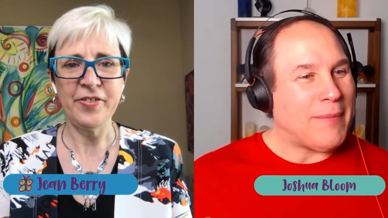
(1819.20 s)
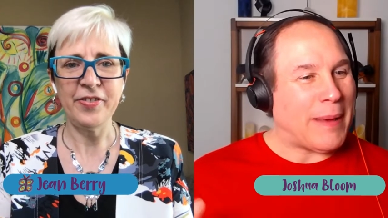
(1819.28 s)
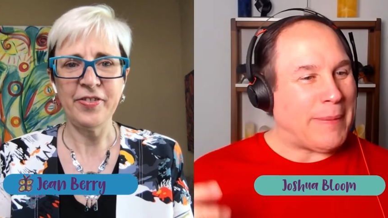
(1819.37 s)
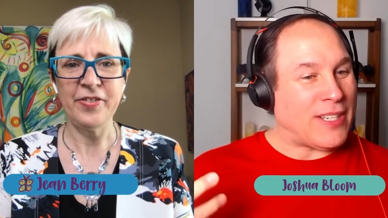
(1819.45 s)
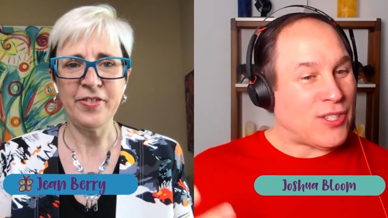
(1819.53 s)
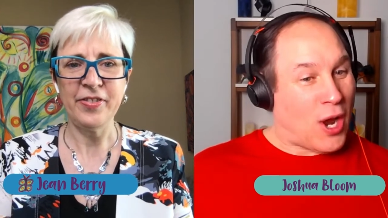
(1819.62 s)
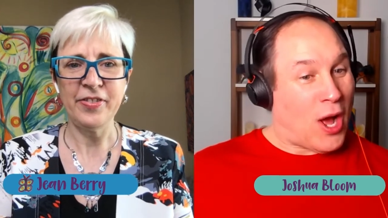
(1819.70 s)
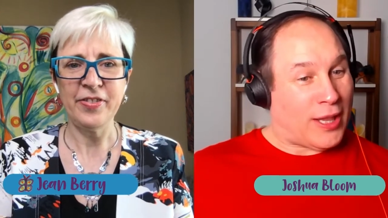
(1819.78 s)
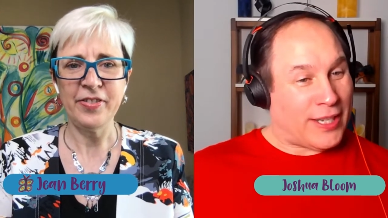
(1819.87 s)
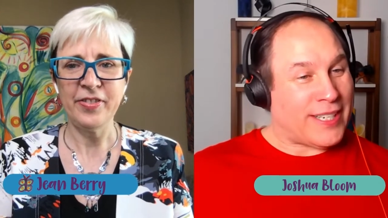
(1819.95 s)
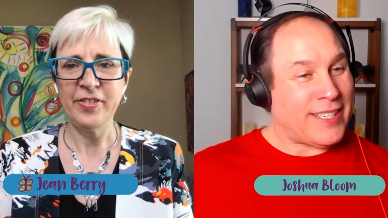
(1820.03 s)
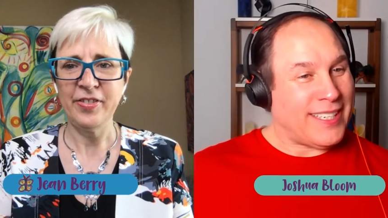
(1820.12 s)
Speaker 1: Maybe
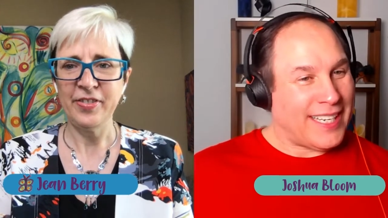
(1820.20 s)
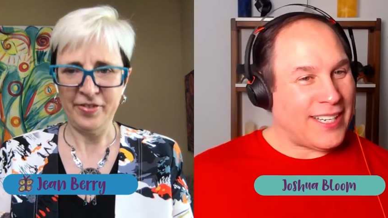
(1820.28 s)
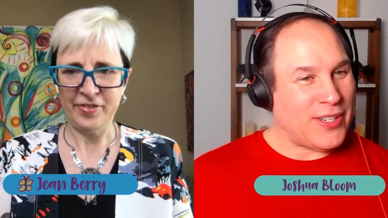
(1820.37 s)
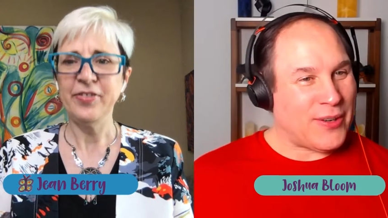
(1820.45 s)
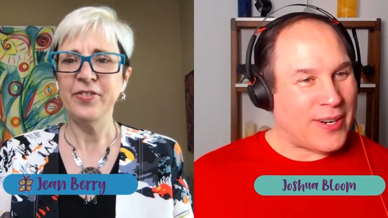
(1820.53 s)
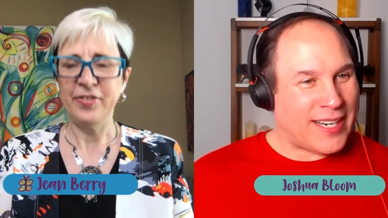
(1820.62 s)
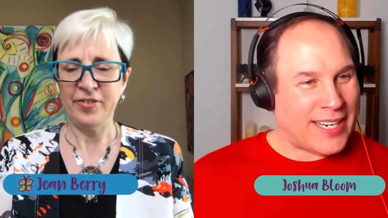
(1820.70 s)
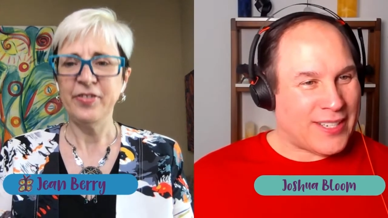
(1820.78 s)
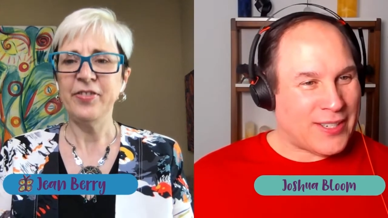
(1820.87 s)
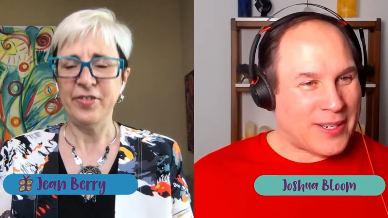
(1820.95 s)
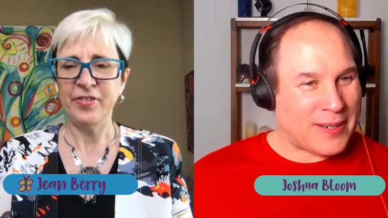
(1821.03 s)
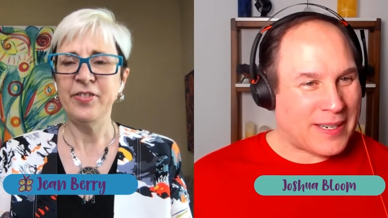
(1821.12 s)
taller in your in
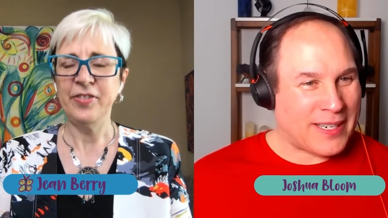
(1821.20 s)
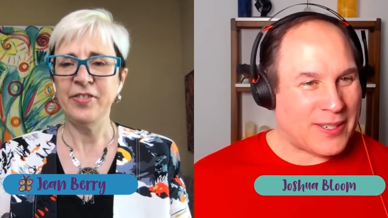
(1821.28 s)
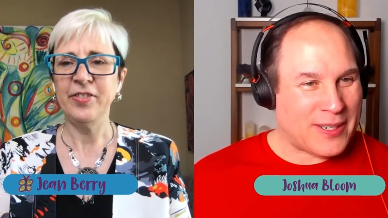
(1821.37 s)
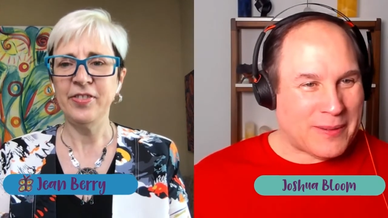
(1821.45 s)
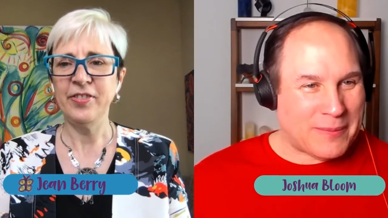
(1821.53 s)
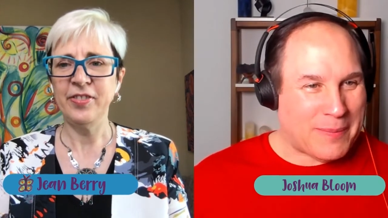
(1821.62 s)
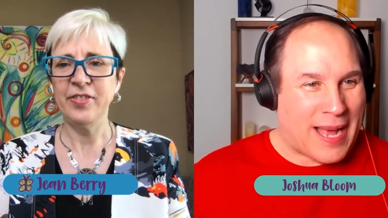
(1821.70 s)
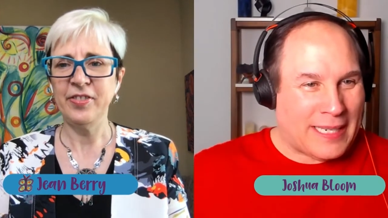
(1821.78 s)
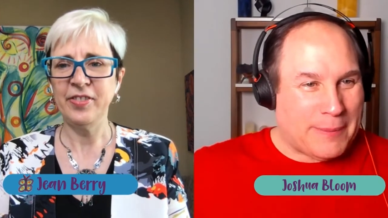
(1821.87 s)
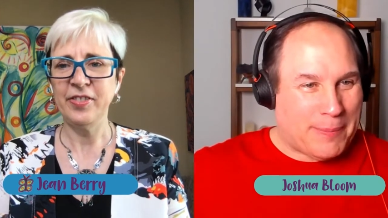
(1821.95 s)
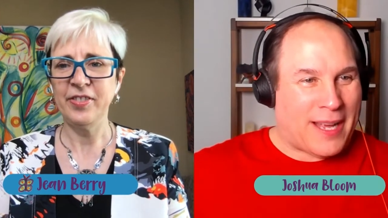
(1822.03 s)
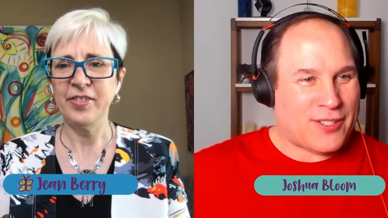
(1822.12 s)
your in your
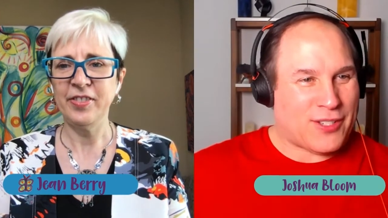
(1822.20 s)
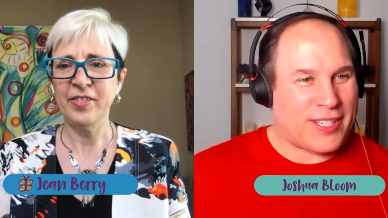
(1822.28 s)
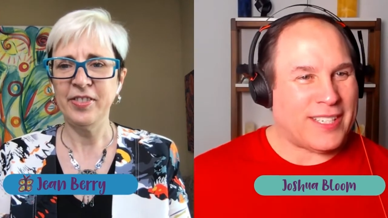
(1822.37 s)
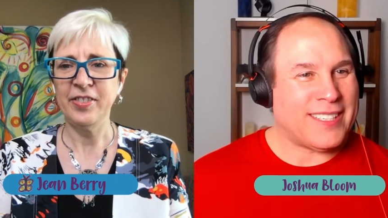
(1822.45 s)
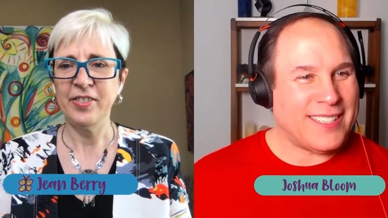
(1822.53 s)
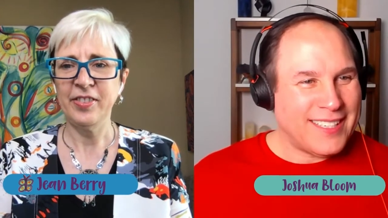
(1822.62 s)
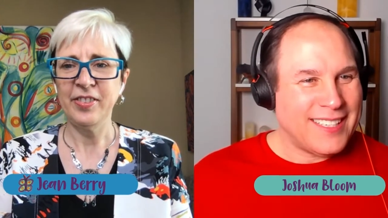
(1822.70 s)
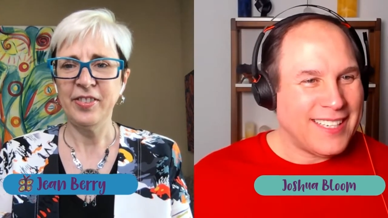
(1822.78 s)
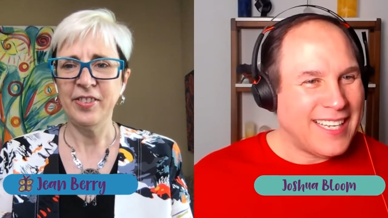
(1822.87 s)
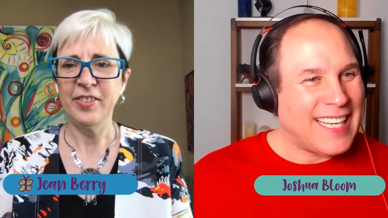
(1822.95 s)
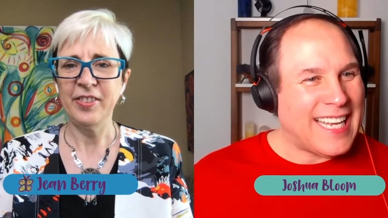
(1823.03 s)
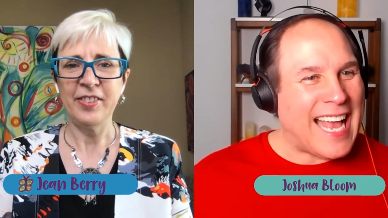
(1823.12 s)
body posture?
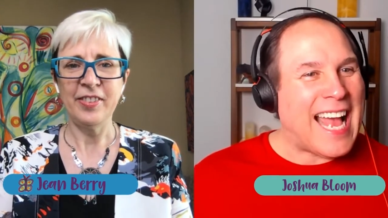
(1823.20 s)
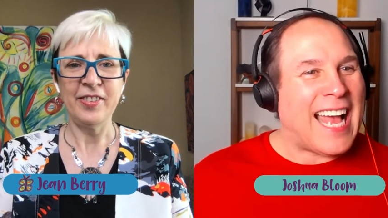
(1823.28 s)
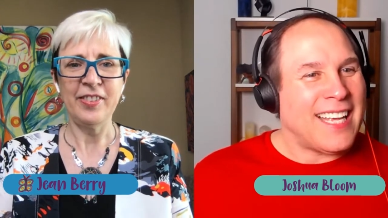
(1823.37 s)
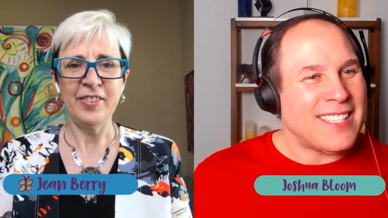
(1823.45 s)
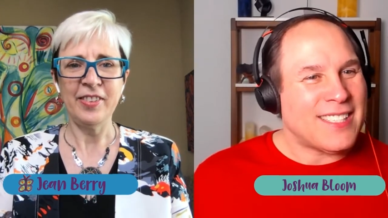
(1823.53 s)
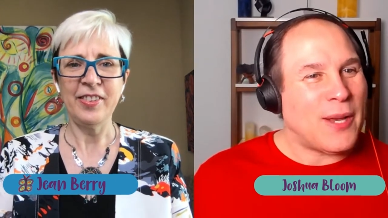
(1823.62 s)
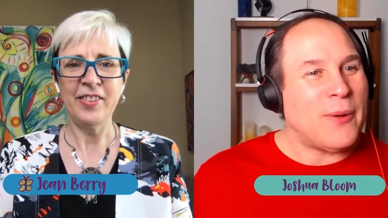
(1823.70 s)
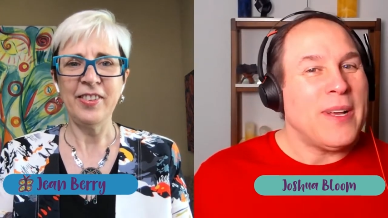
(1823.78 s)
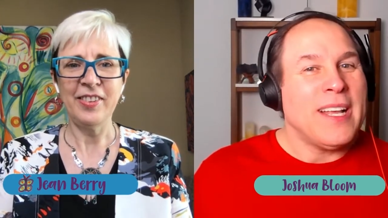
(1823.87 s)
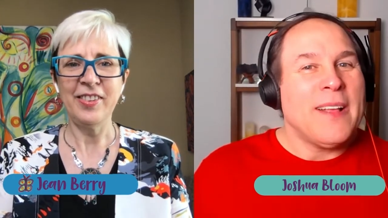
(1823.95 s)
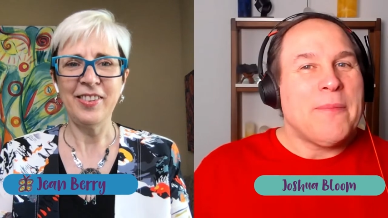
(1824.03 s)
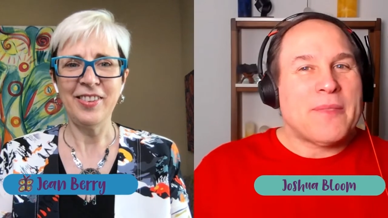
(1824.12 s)
Yeah. So
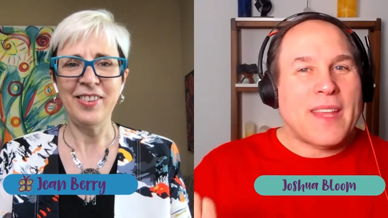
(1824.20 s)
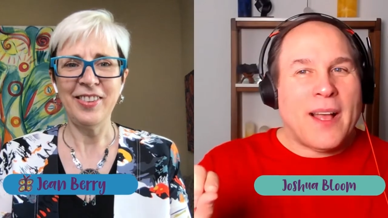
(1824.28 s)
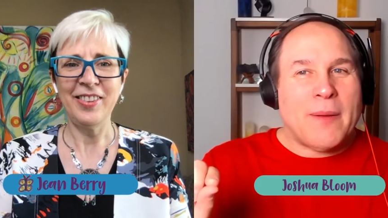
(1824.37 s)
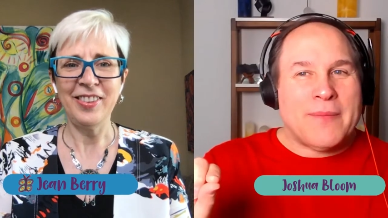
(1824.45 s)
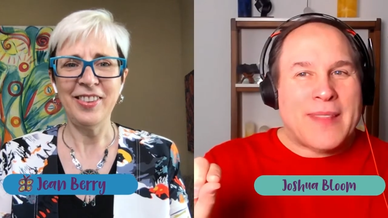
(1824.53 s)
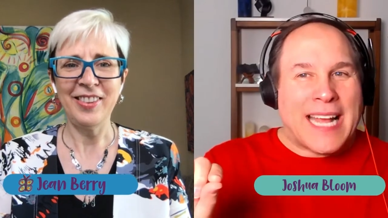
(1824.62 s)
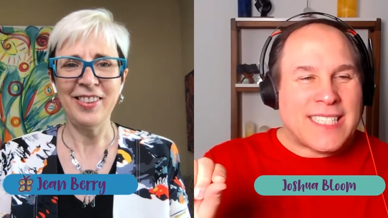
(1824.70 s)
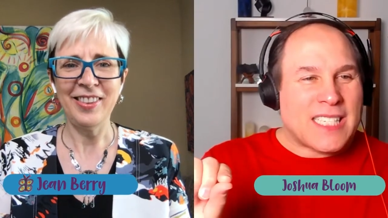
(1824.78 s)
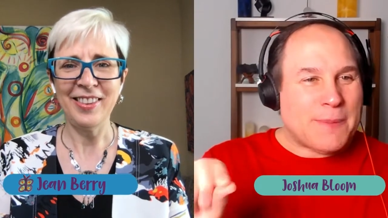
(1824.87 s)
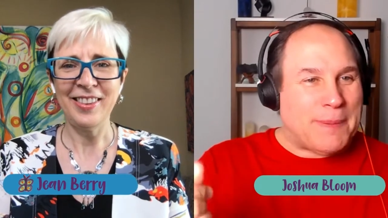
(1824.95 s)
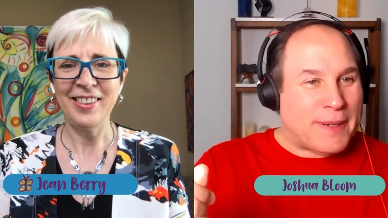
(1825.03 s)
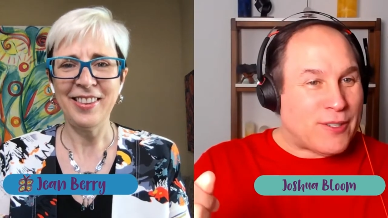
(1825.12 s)
um, that's a
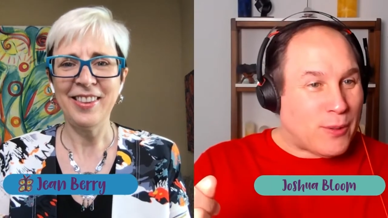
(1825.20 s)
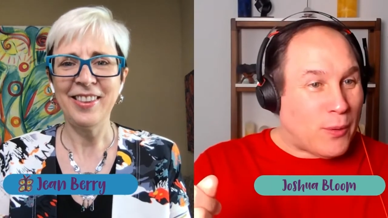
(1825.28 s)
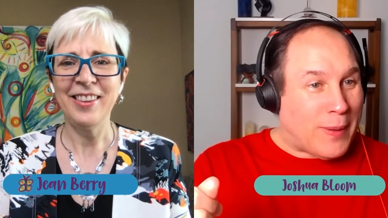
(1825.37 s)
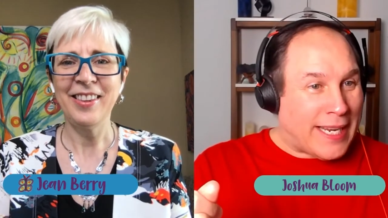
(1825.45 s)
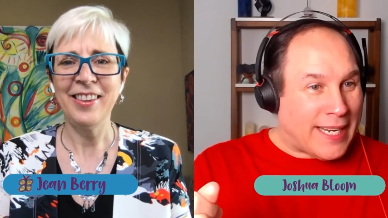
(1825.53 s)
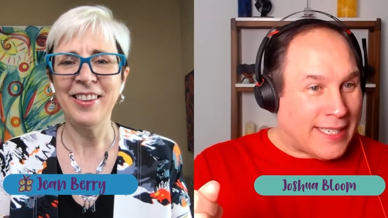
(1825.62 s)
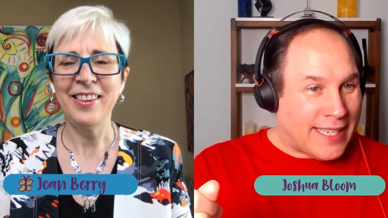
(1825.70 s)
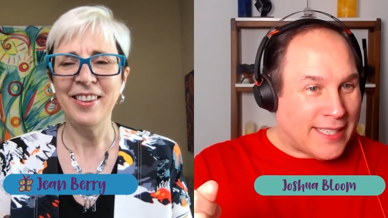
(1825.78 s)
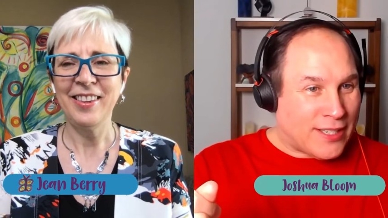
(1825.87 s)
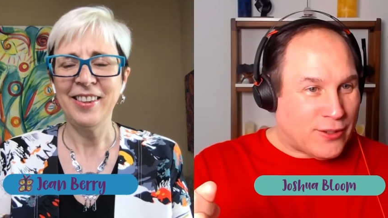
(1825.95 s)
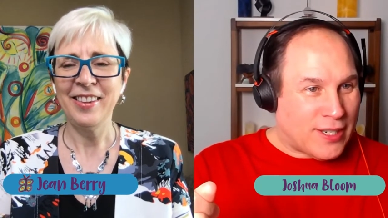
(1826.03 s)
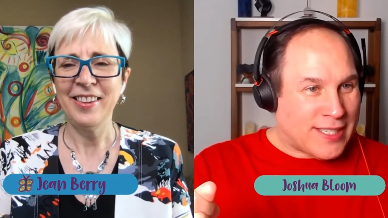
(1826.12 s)
spiritual awakening
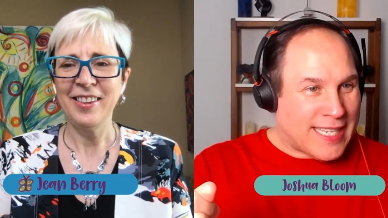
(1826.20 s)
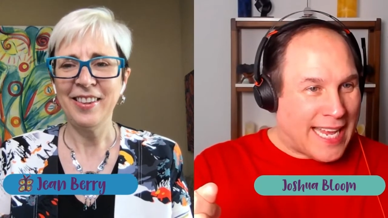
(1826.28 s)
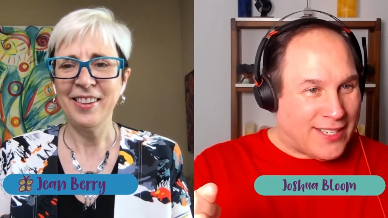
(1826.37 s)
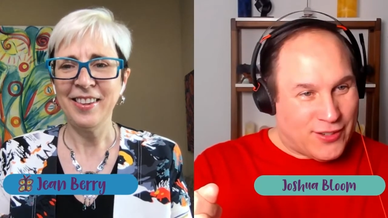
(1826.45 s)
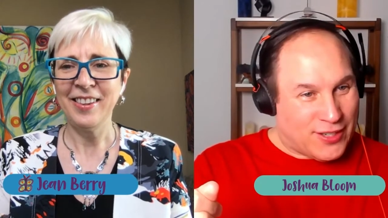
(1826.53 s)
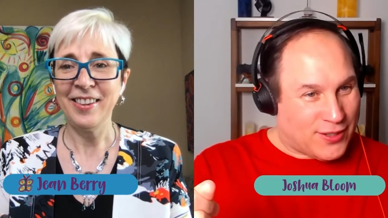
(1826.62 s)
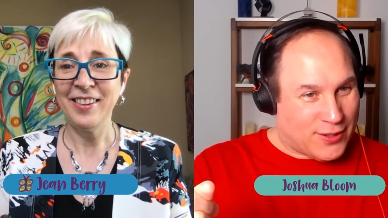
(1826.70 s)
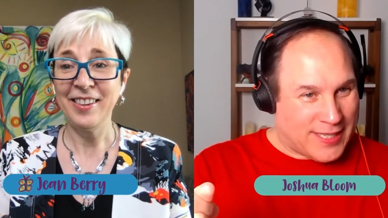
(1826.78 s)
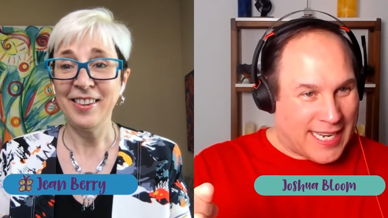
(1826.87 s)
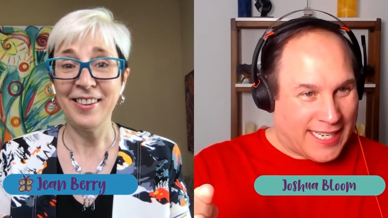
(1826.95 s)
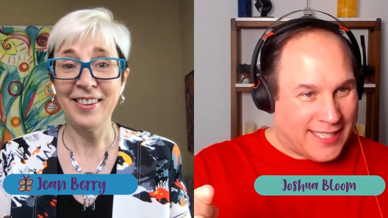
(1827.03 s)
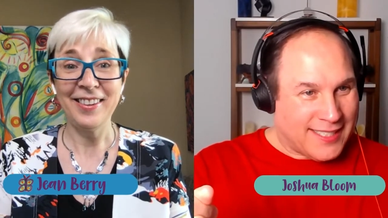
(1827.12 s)
that you just had in just two
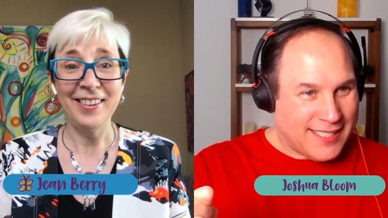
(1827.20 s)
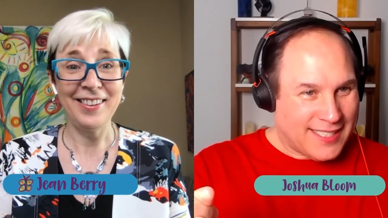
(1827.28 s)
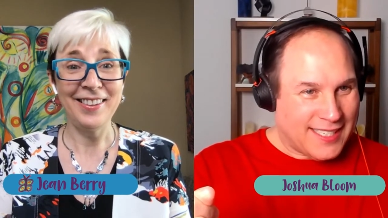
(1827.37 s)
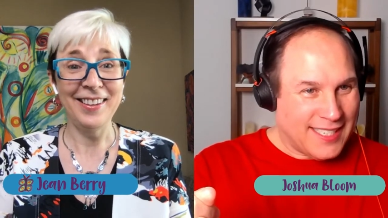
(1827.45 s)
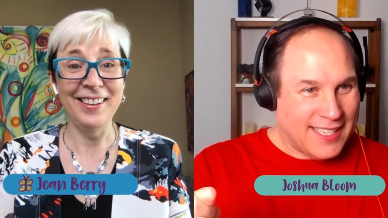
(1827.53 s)
seconds.